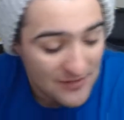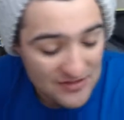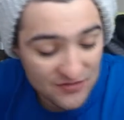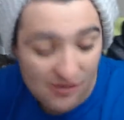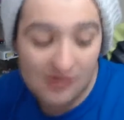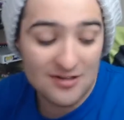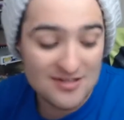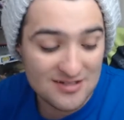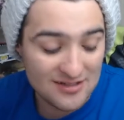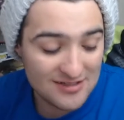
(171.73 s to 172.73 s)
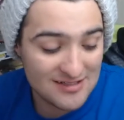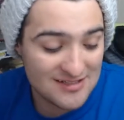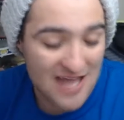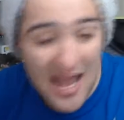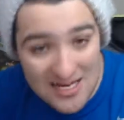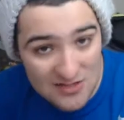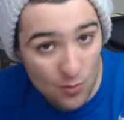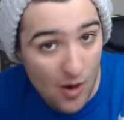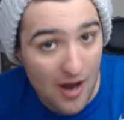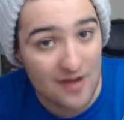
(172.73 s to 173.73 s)
As far as taste
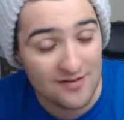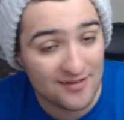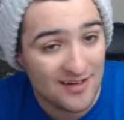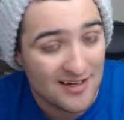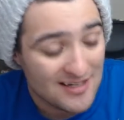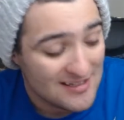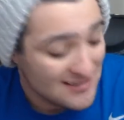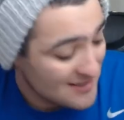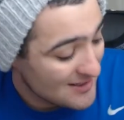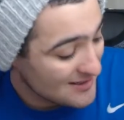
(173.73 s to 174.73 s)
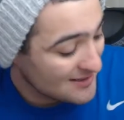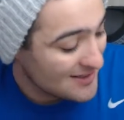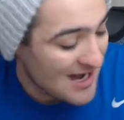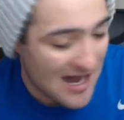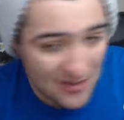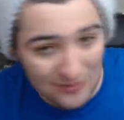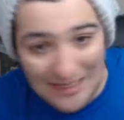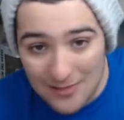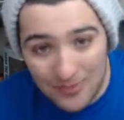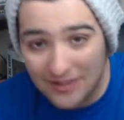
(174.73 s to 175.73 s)
wise, I don't
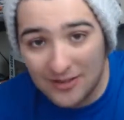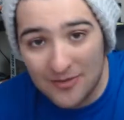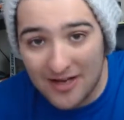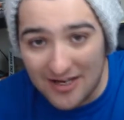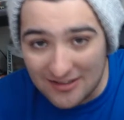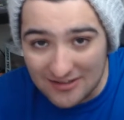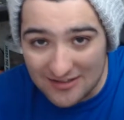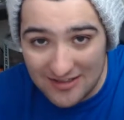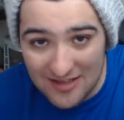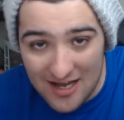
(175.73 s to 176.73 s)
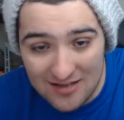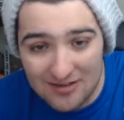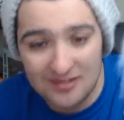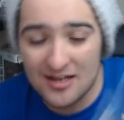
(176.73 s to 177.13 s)
like pink lemonade. Not